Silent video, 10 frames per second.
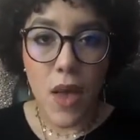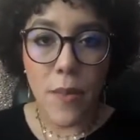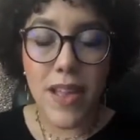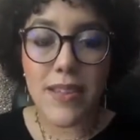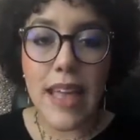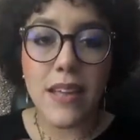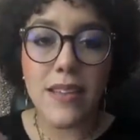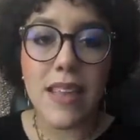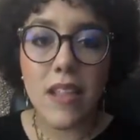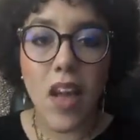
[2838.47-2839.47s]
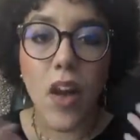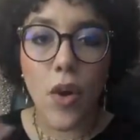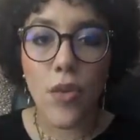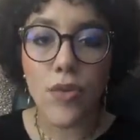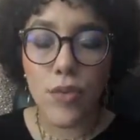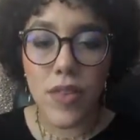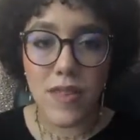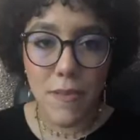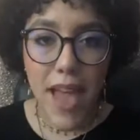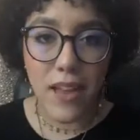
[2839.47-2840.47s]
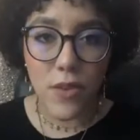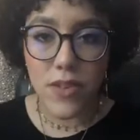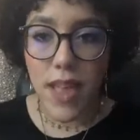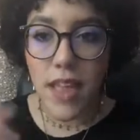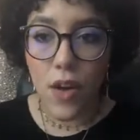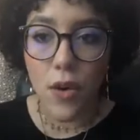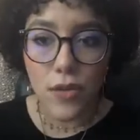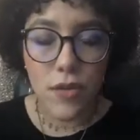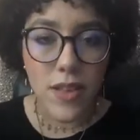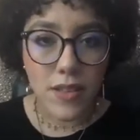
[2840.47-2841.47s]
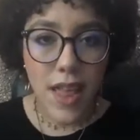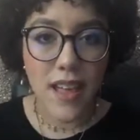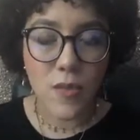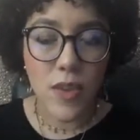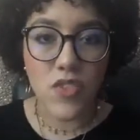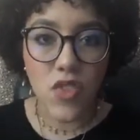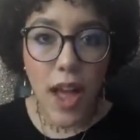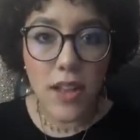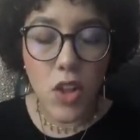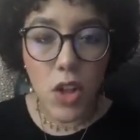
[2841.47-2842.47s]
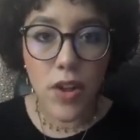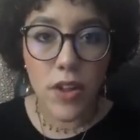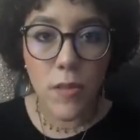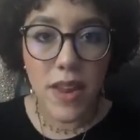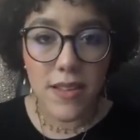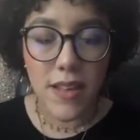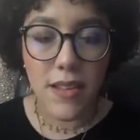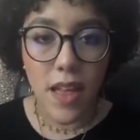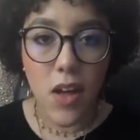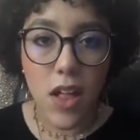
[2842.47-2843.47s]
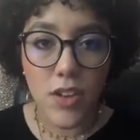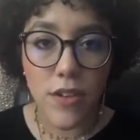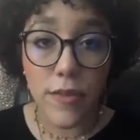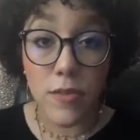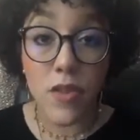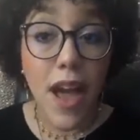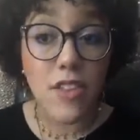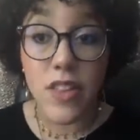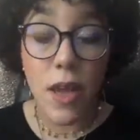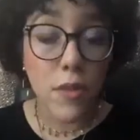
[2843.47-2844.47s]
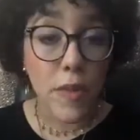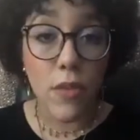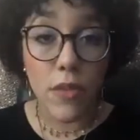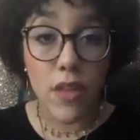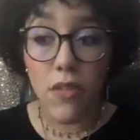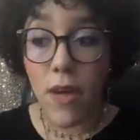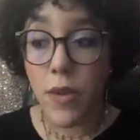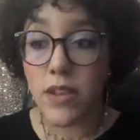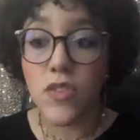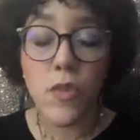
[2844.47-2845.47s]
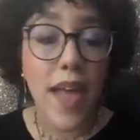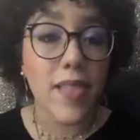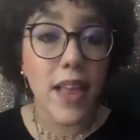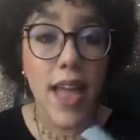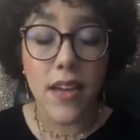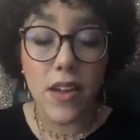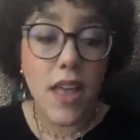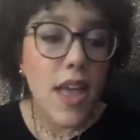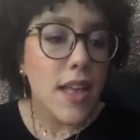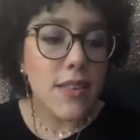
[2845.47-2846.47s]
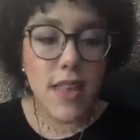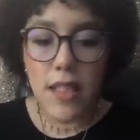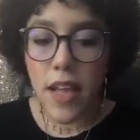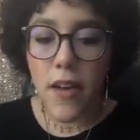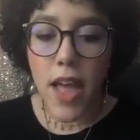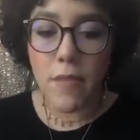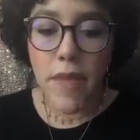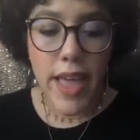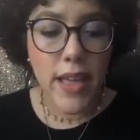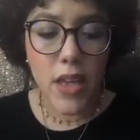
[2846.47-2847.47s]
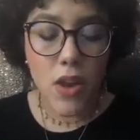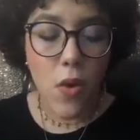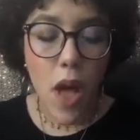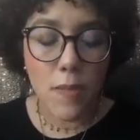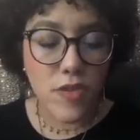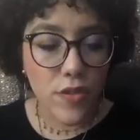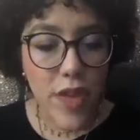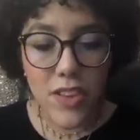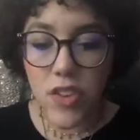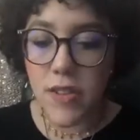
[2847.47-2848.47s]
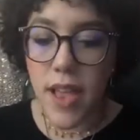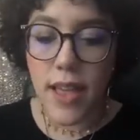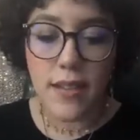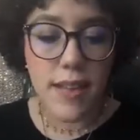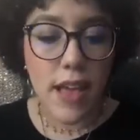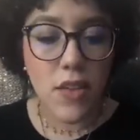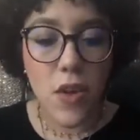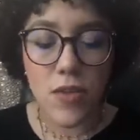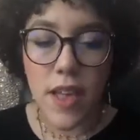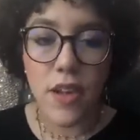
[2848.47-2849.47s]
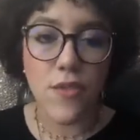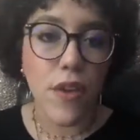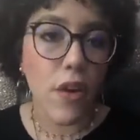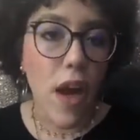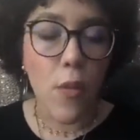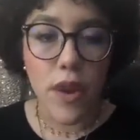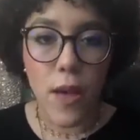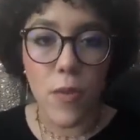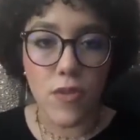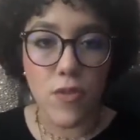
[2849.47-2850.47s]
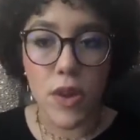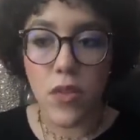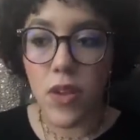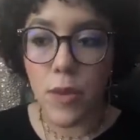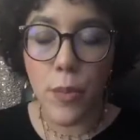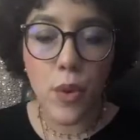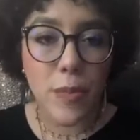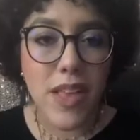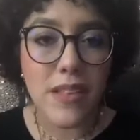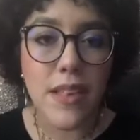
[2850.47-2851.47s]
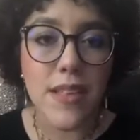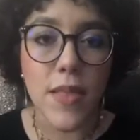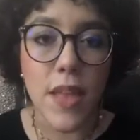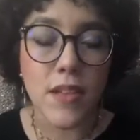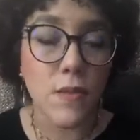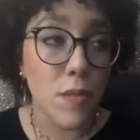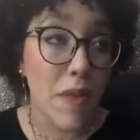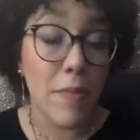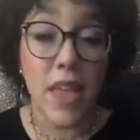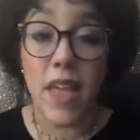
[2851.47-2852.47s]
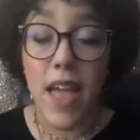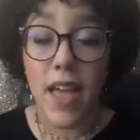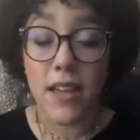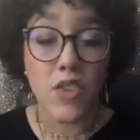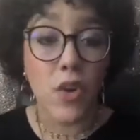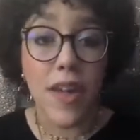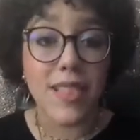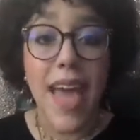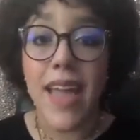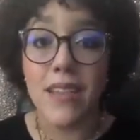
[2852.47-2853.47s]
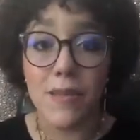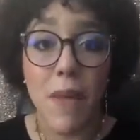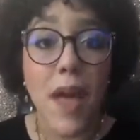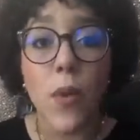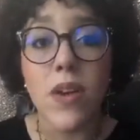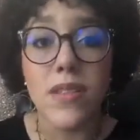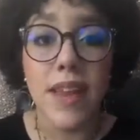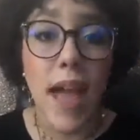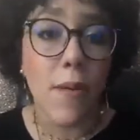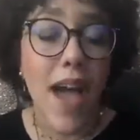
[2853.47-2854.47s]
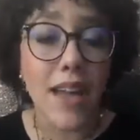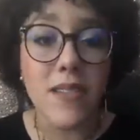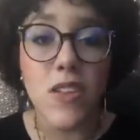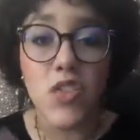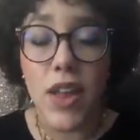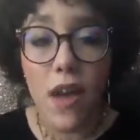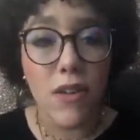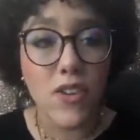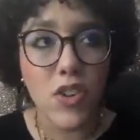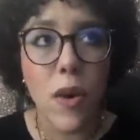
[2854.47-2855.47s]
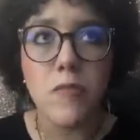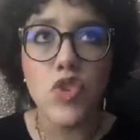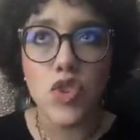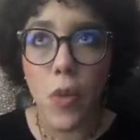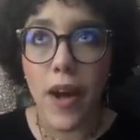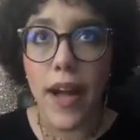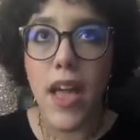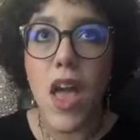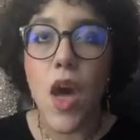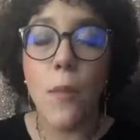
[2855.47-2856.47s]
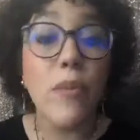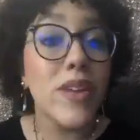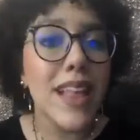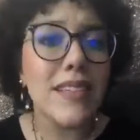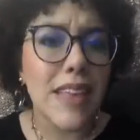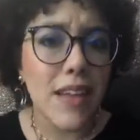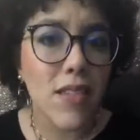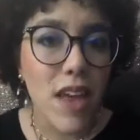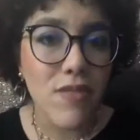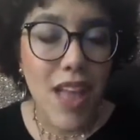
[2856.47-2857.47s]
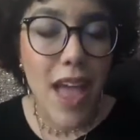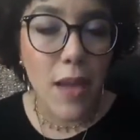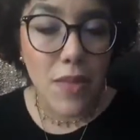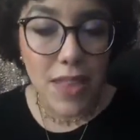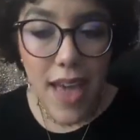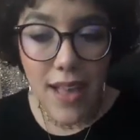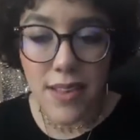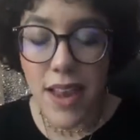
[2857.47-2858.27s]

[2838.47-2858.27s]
Because I could sit there and go through these manuals, I could go through these textbooks trying to learn humanistic psychology from scratch, and that would be a really great way to do it. And then I could sit there and make, observations, I could take notes, I could figure out what I most want to learn, pull pieces, and then maybe integrate that into my world and how I teach and how I show up, sure. But would that take a lot of time? Yes.